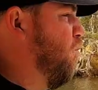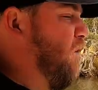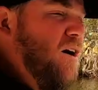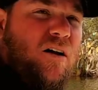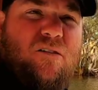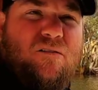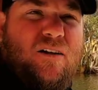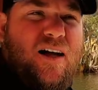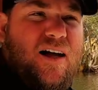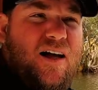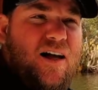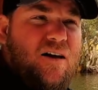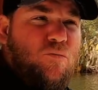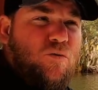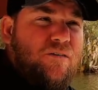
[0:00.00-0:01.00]
Well,
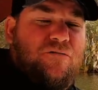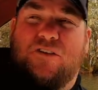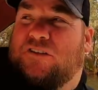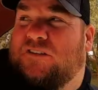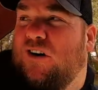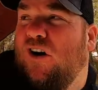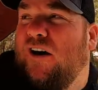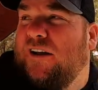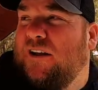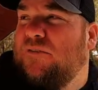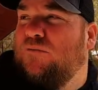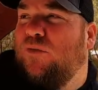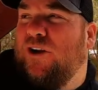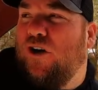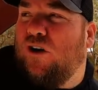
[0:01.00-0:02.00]
uh, we've
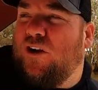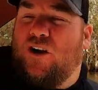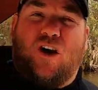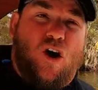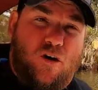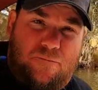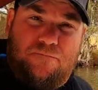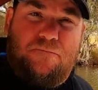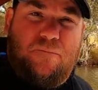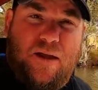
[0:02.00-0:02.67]
decided we're not going to go